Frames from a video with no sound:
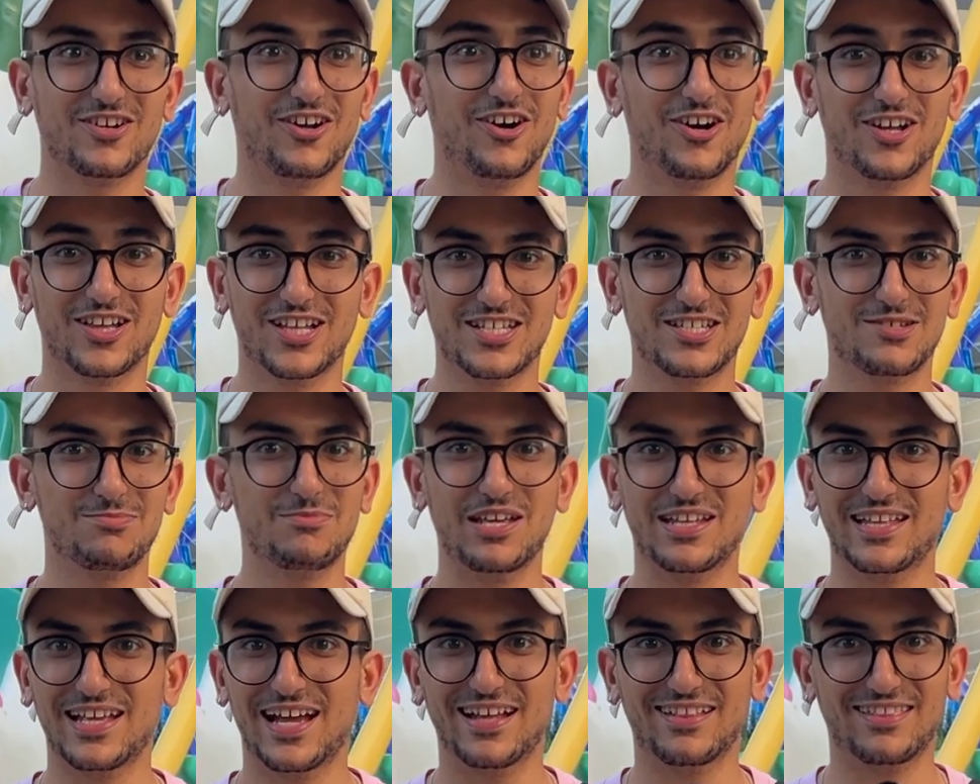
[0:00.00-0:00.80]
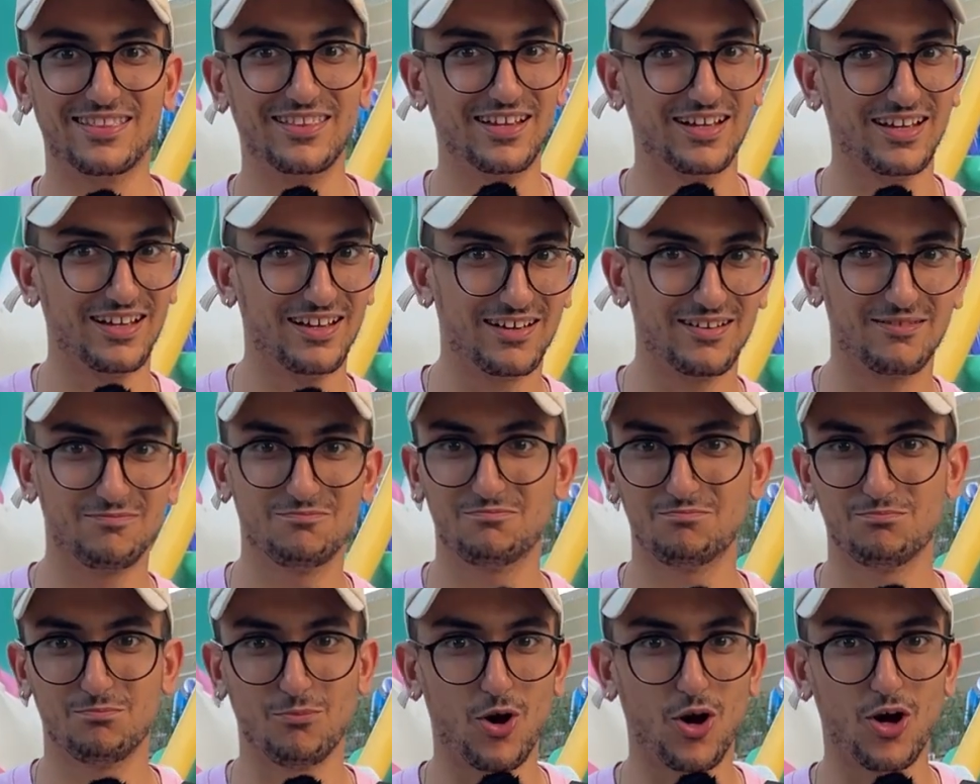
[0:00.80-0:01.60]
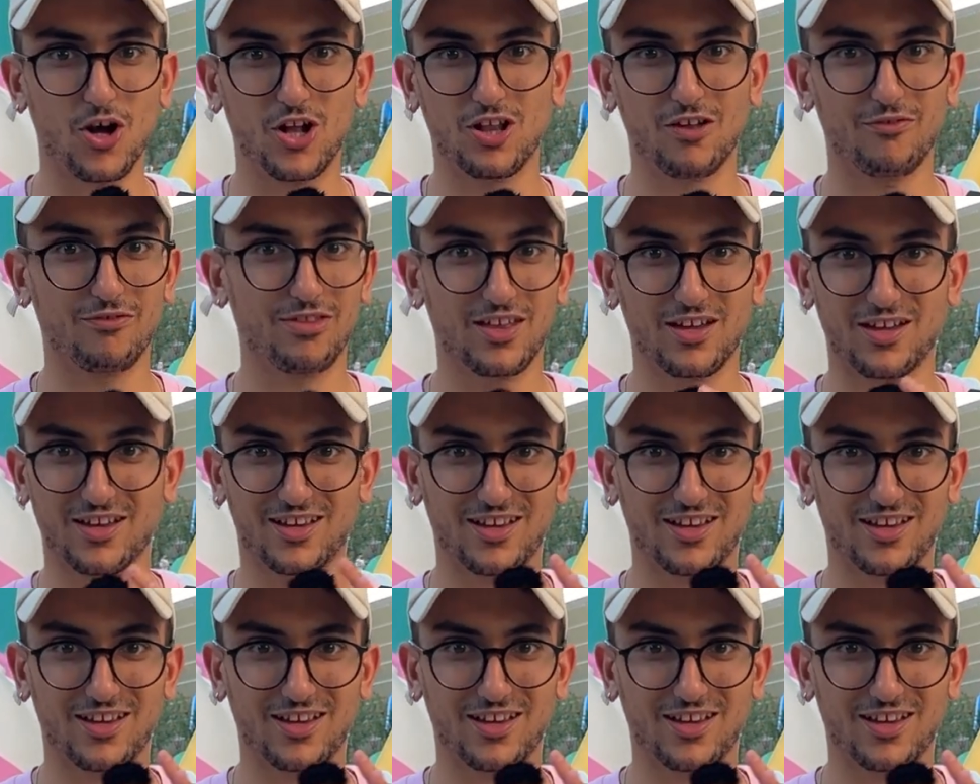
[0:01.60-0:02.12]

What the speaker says: Oh, let's meet at the mall of the